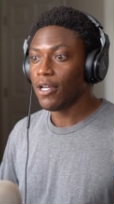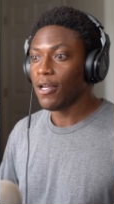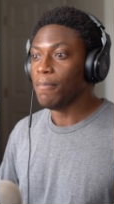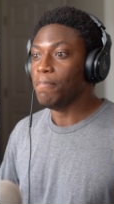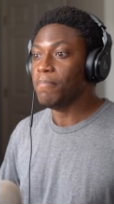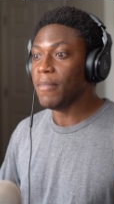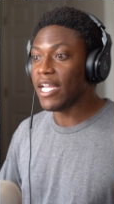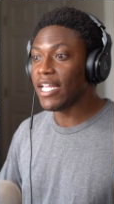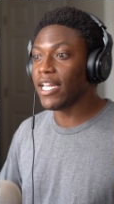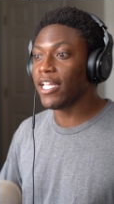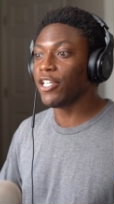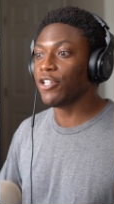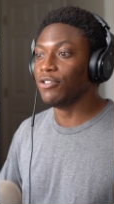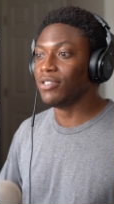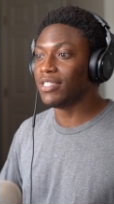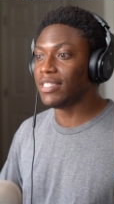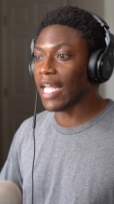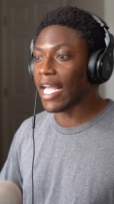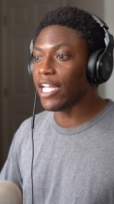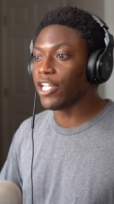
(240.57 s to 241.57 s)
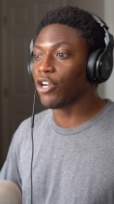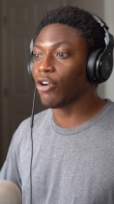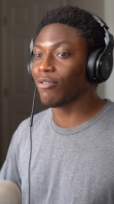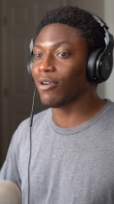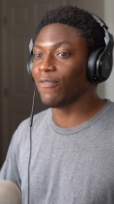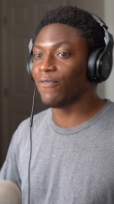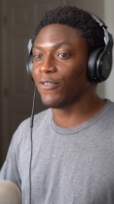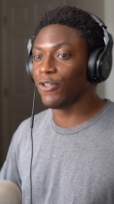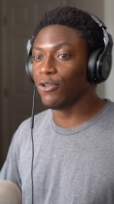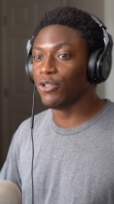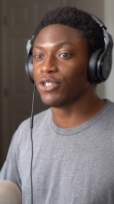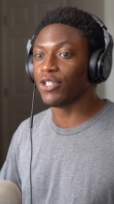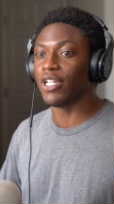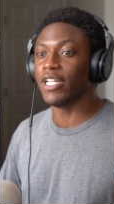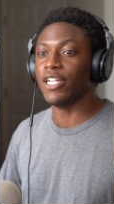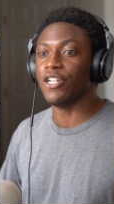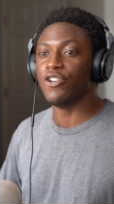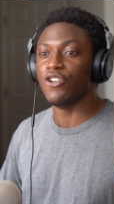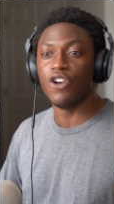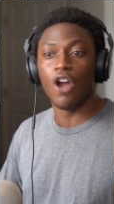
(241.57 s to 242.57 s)
meaning you state your refusal
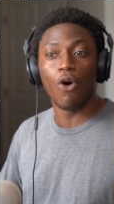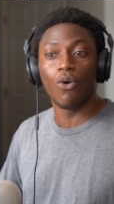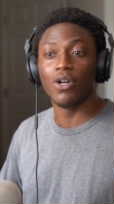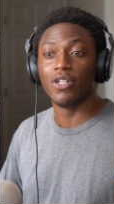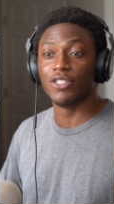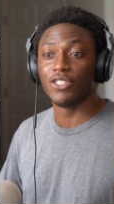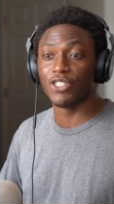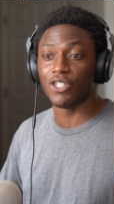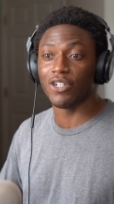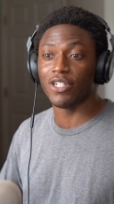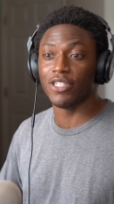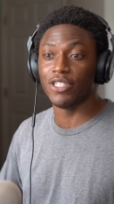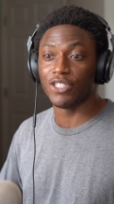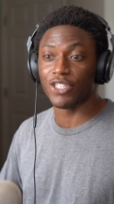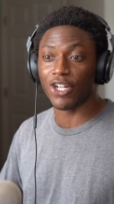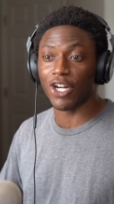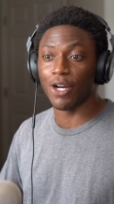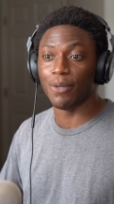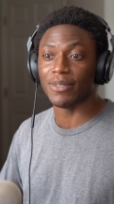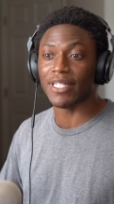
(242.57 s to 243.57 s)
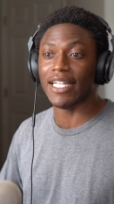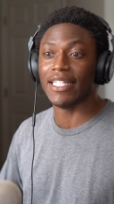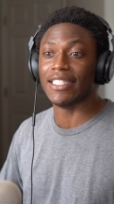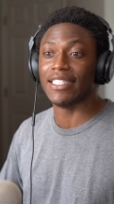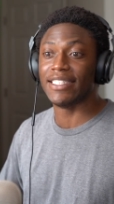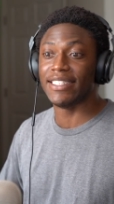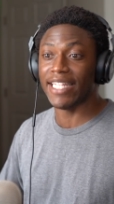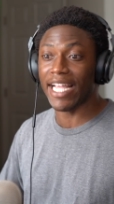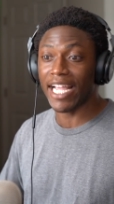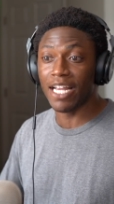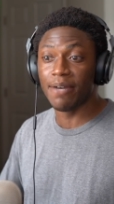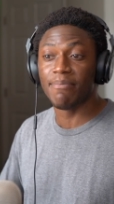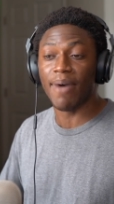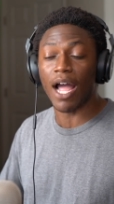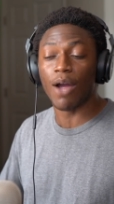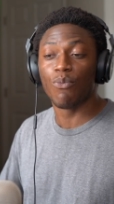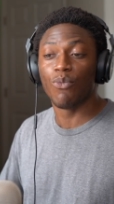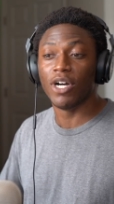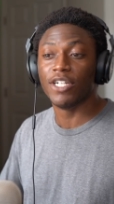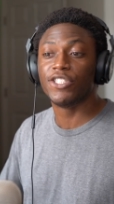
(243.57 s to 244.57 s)
in no uncertain terms and stand by
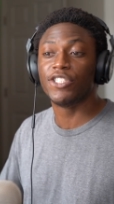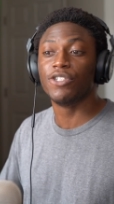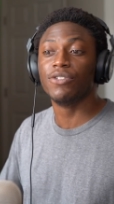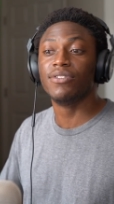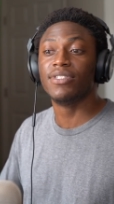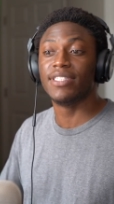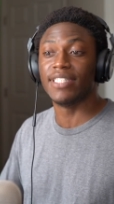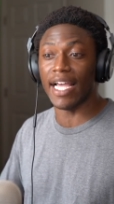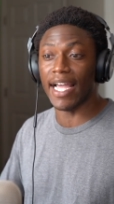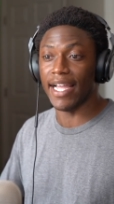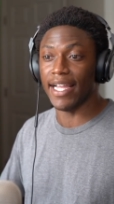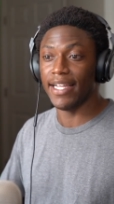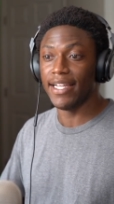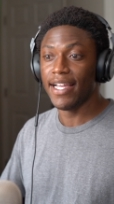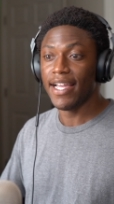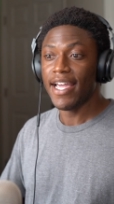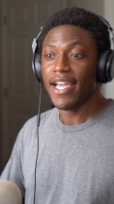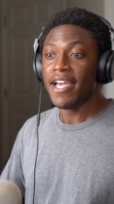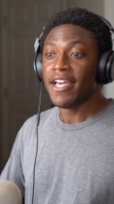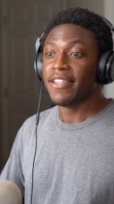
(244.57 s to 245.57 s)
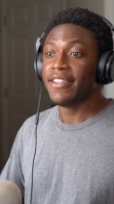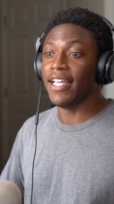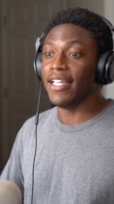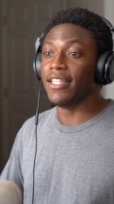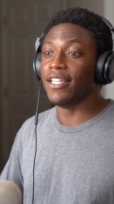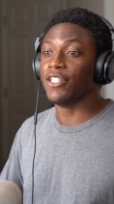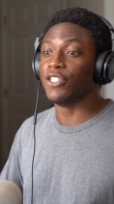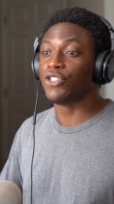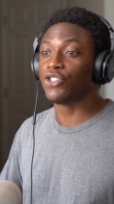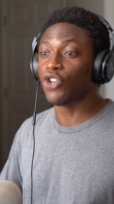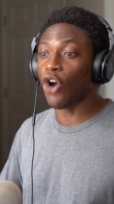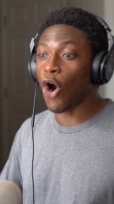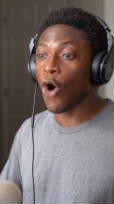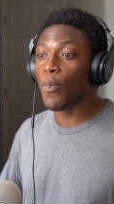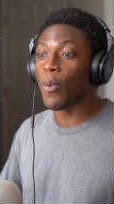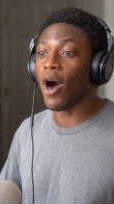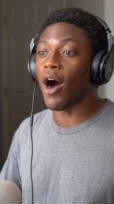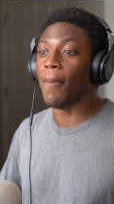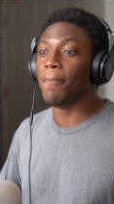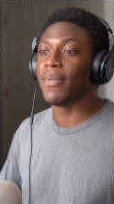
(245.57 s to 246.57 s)
what you say, then the
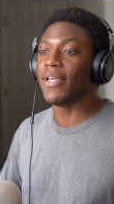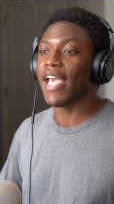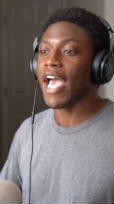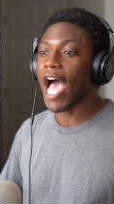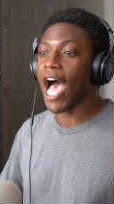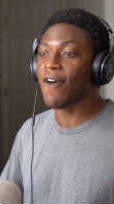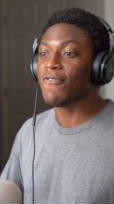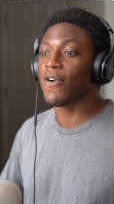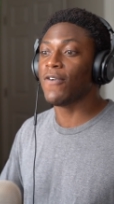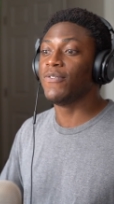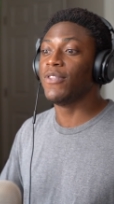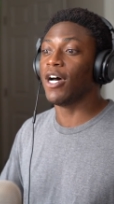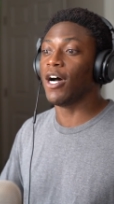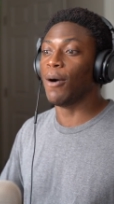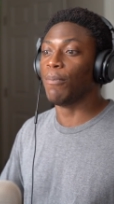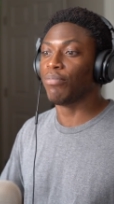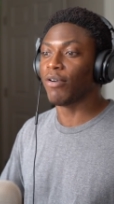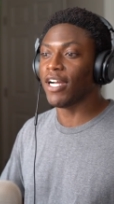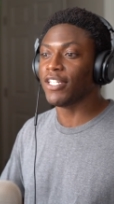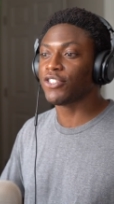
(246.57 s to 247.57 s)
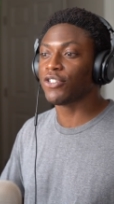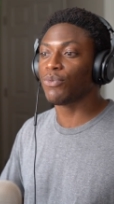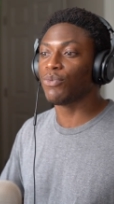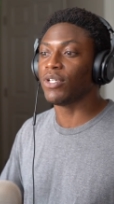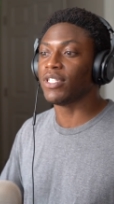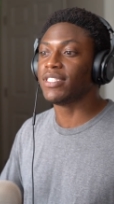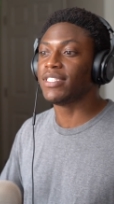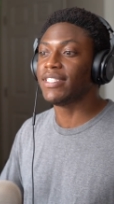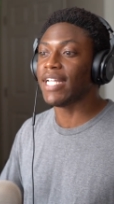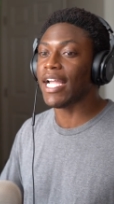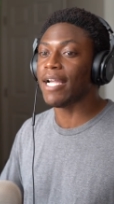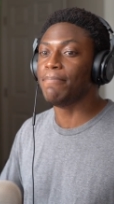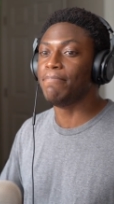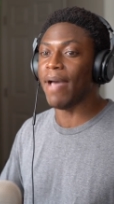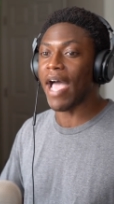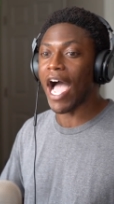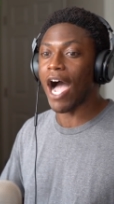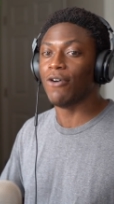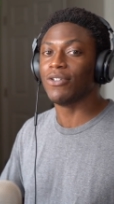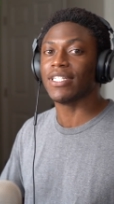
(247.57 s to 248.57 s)
scope on behalf of the oppressor will stay
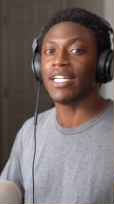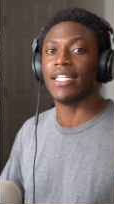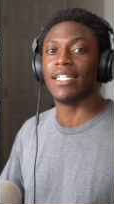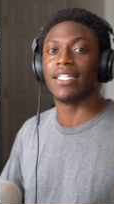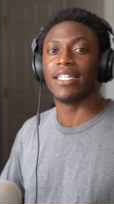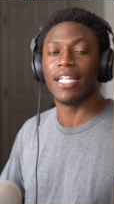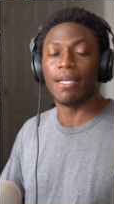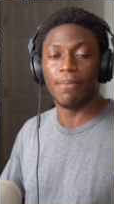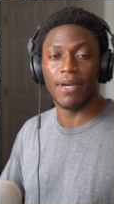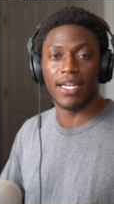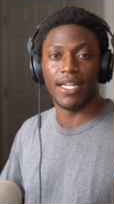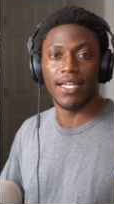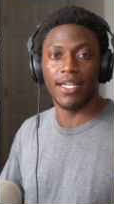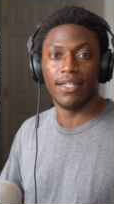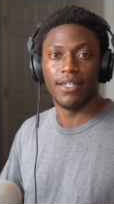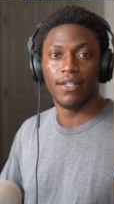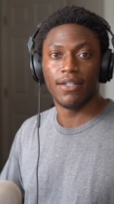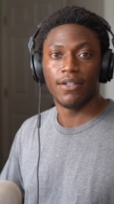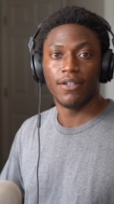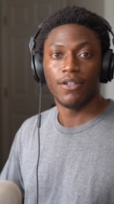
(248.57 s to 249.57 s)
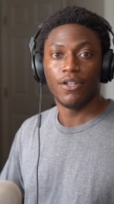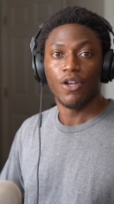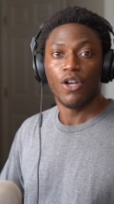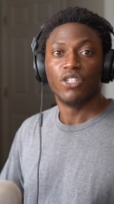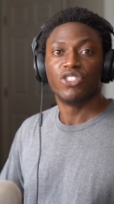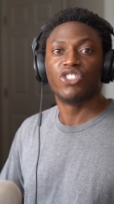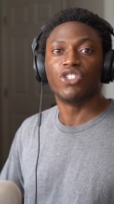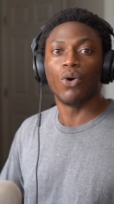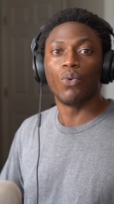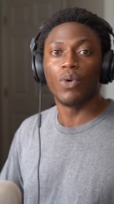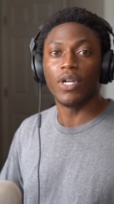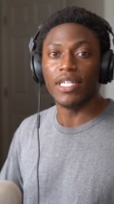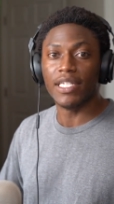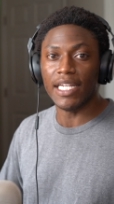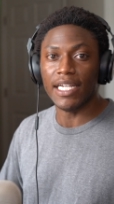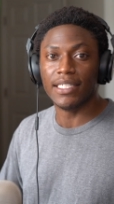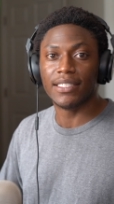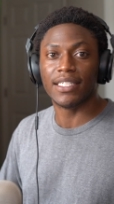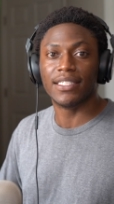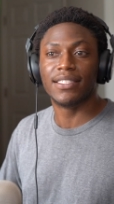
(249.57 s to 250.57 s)
bound and limited. So we
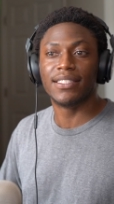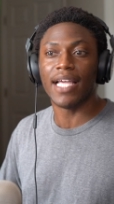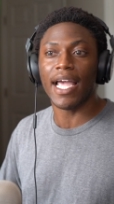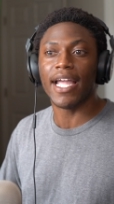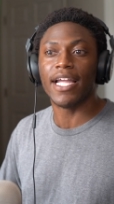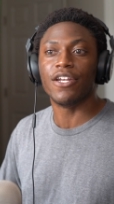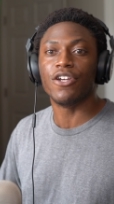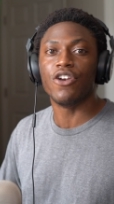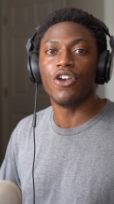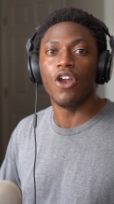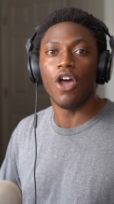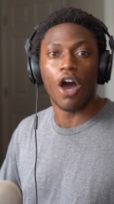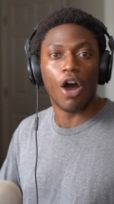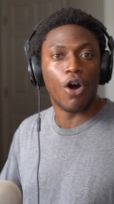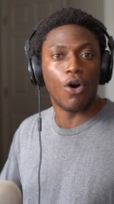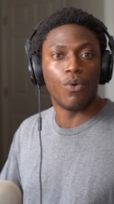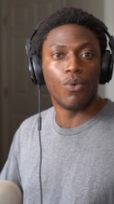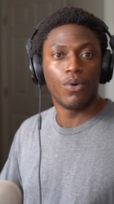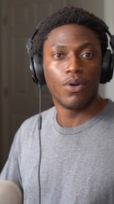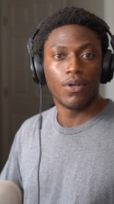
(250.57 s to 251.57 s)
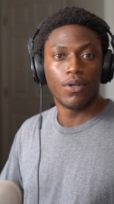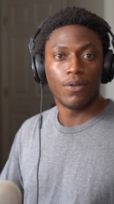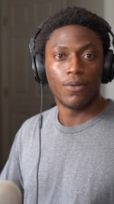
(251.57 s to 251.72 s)
need to say no.